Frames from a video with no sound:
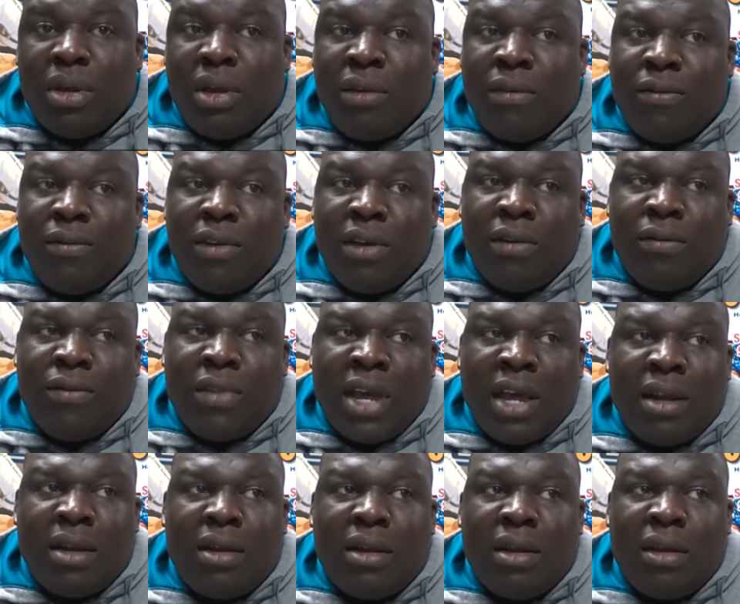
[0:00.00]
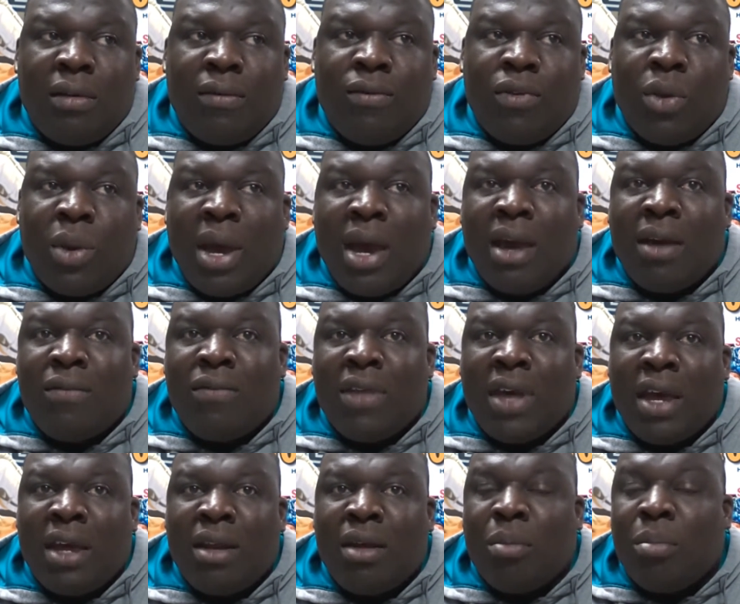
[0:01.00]
if you have
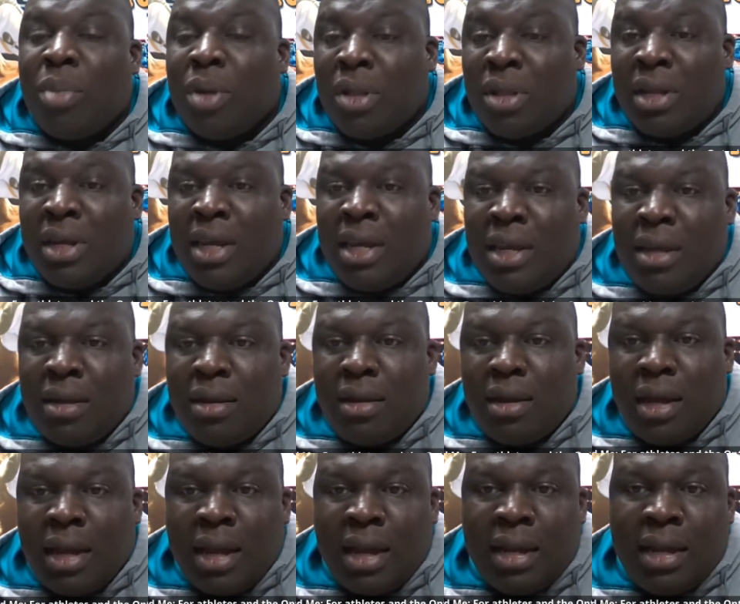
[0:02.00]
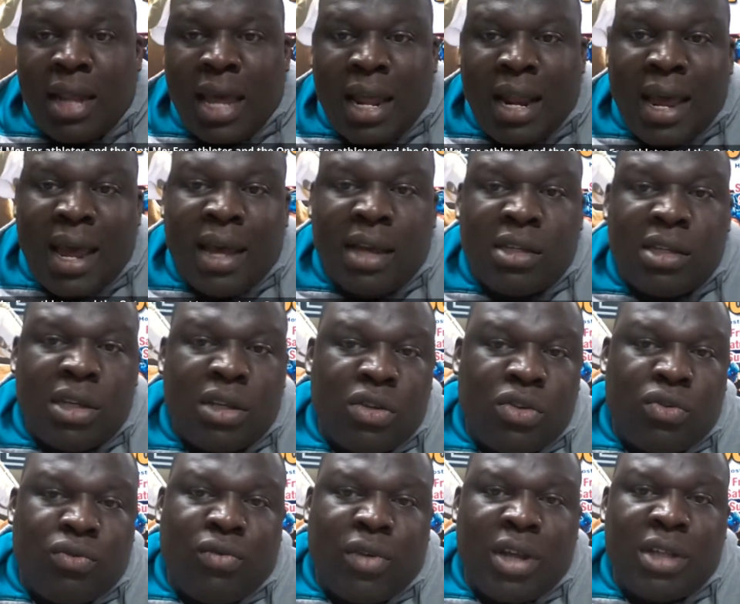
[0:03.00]
that ability and that access,
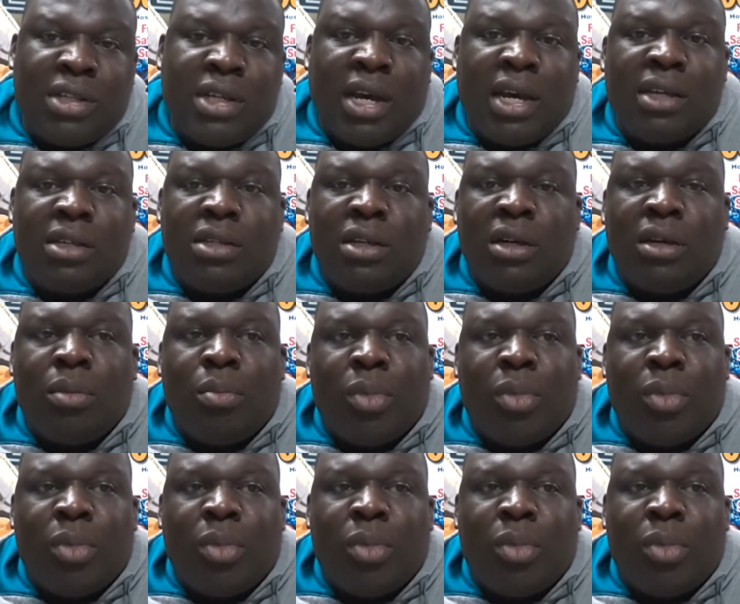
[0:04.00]
fantastic.